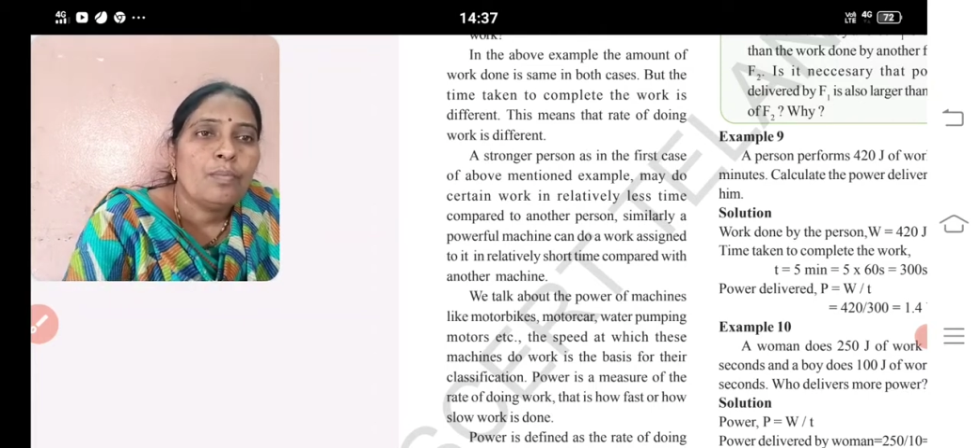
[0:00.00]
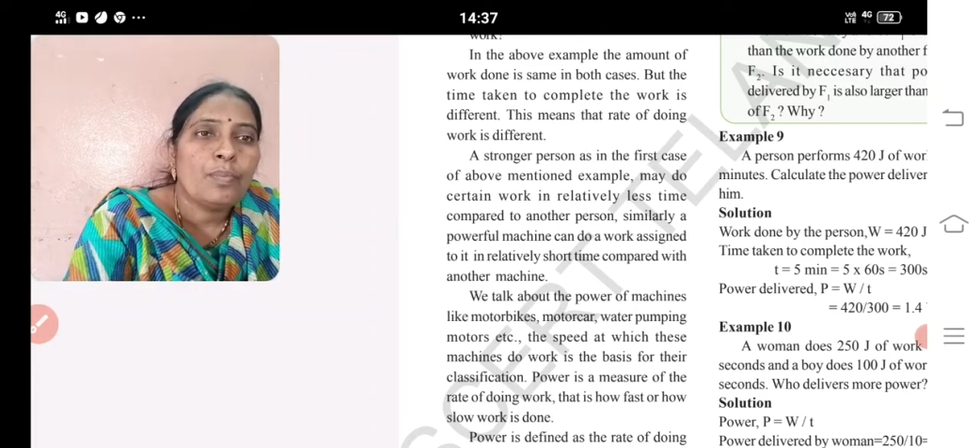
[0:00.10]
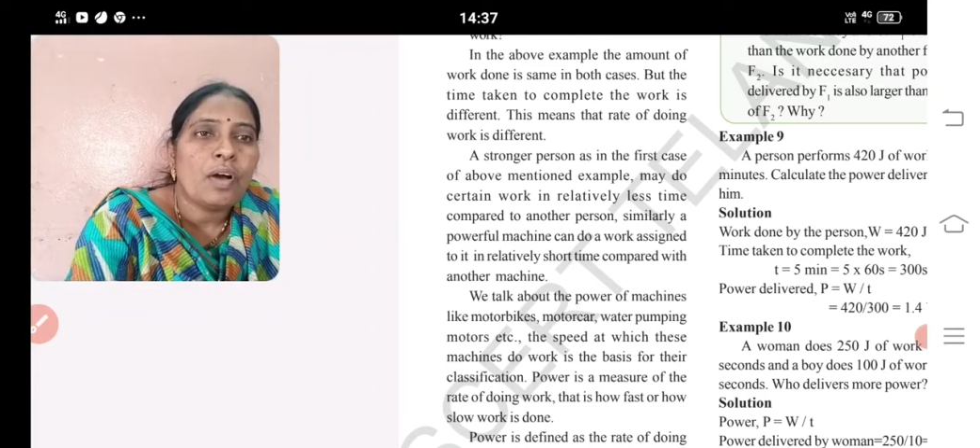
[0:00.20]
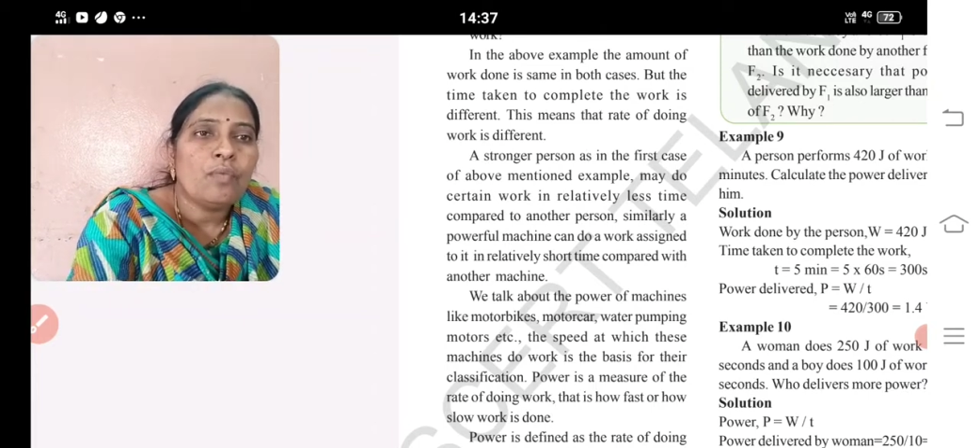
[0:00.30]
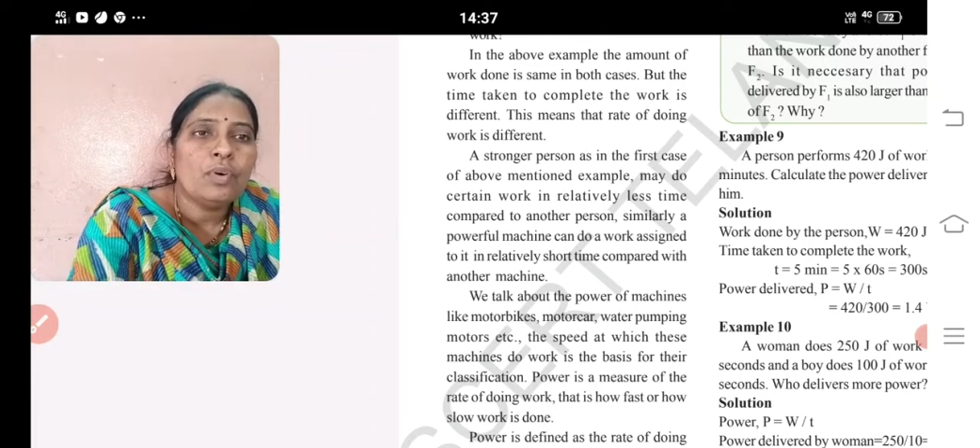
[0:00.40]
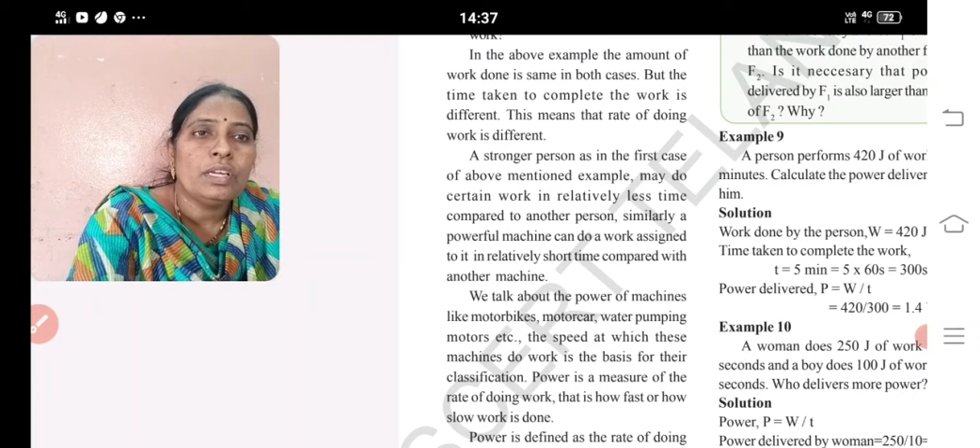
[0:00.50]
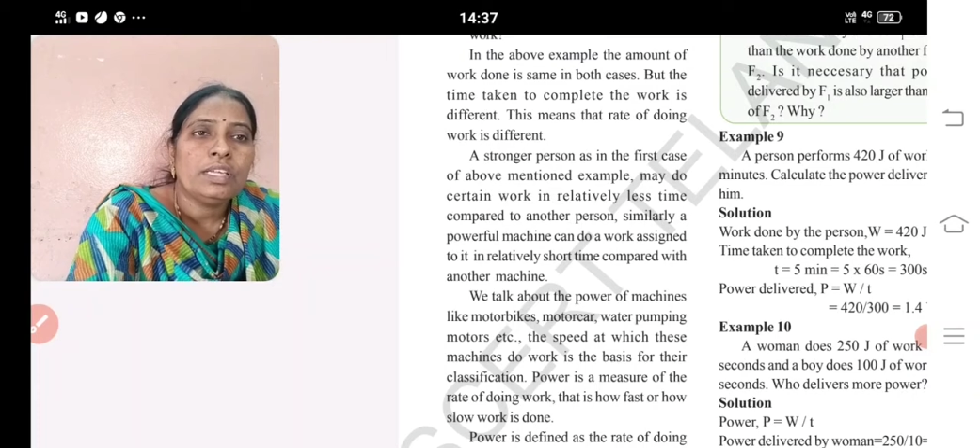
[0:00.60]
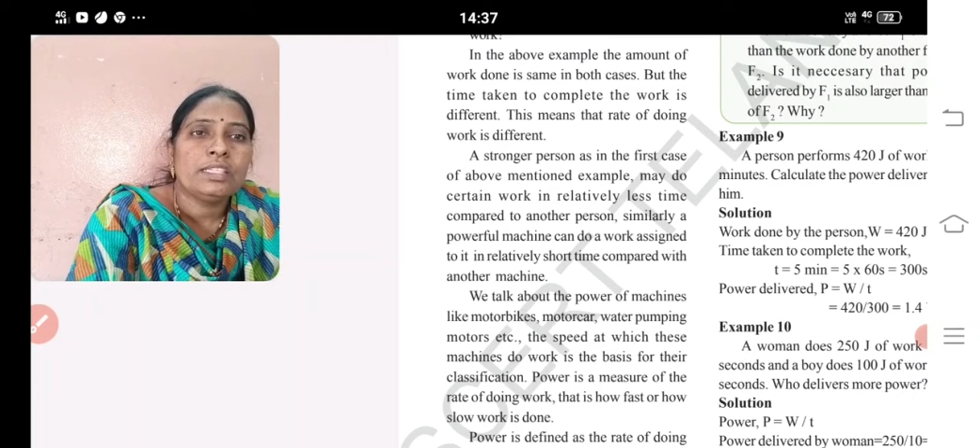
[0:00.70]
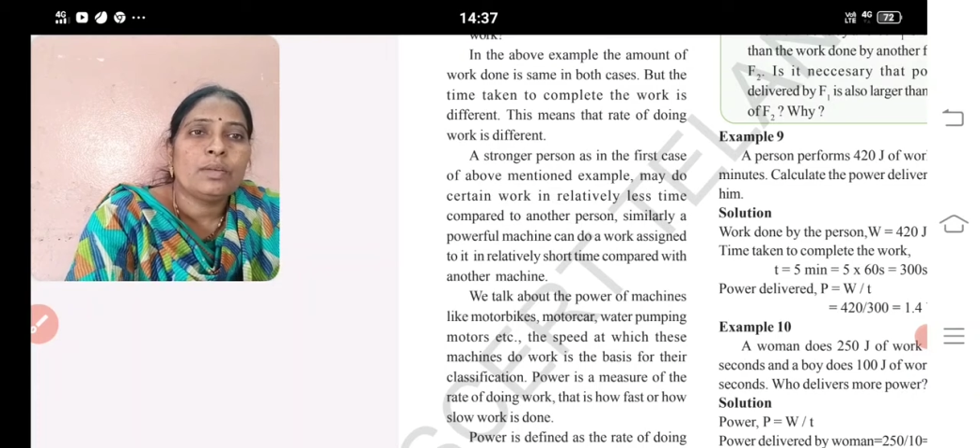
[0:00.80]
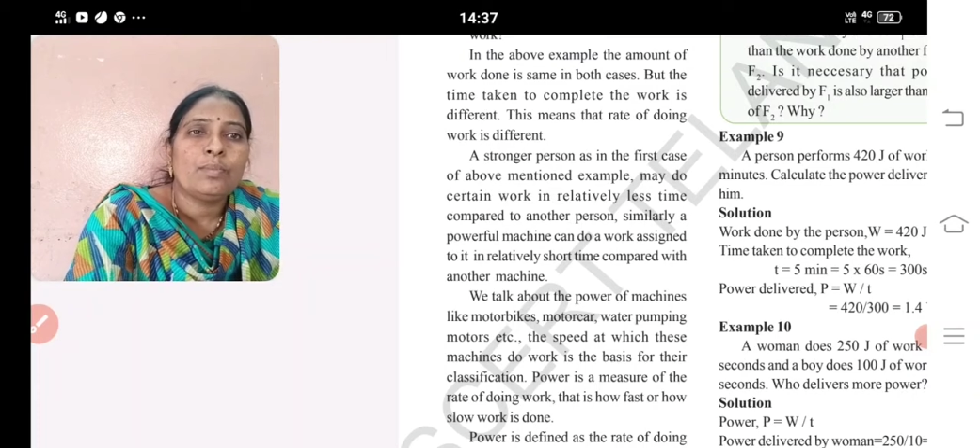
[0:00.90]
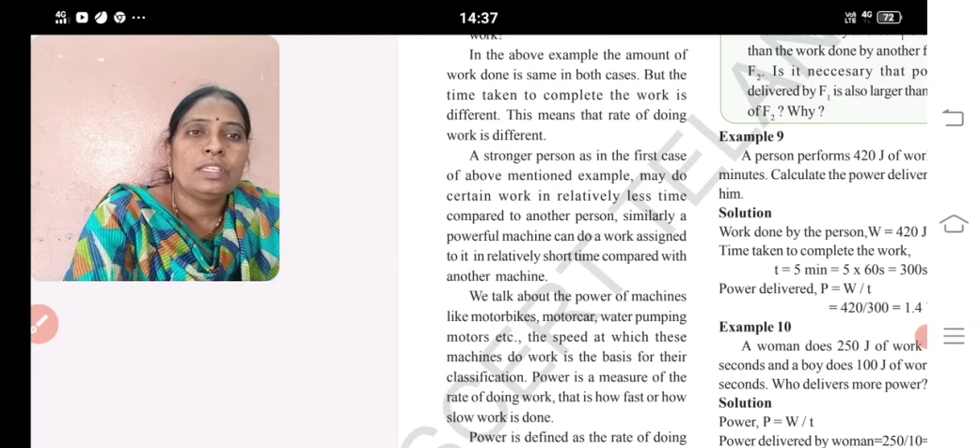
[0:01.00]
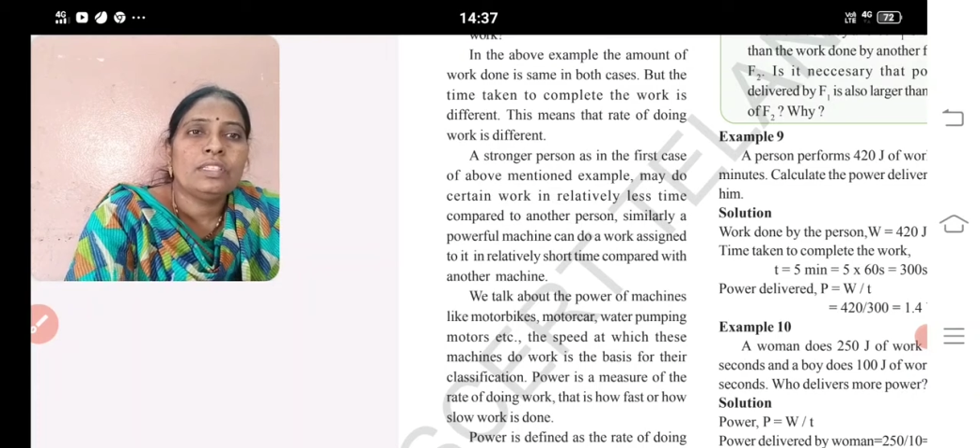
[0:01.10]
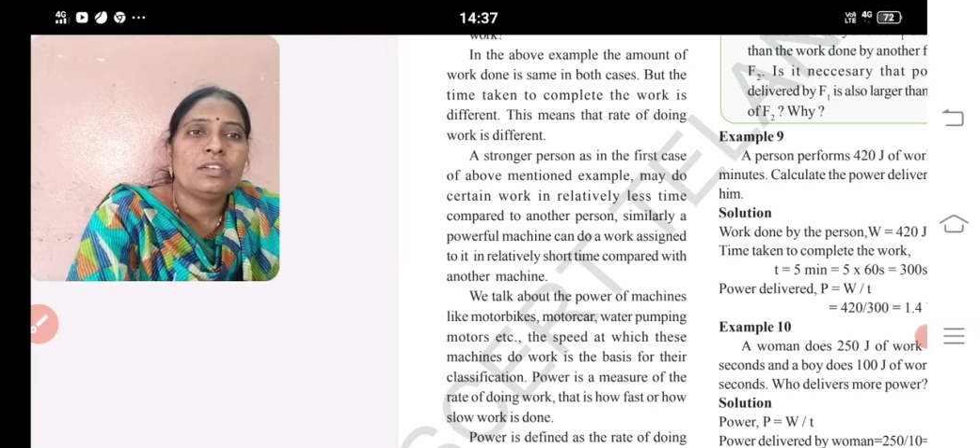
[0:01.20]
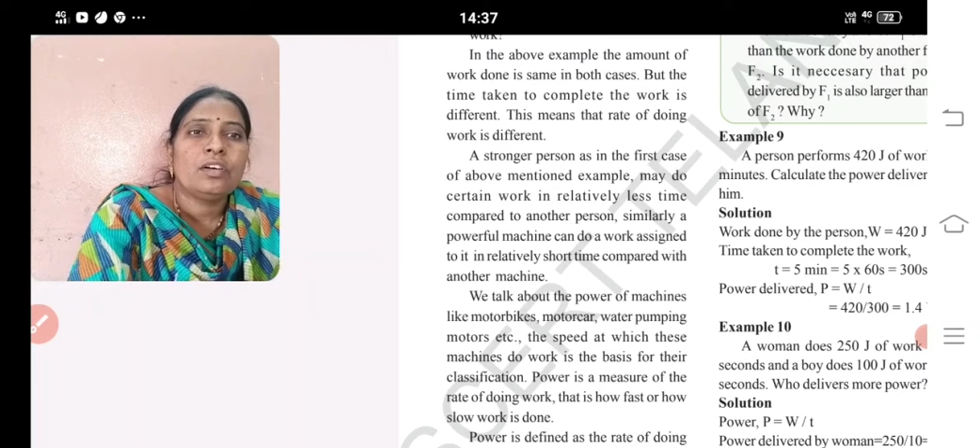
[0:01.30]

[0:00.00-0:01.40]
Power is a measure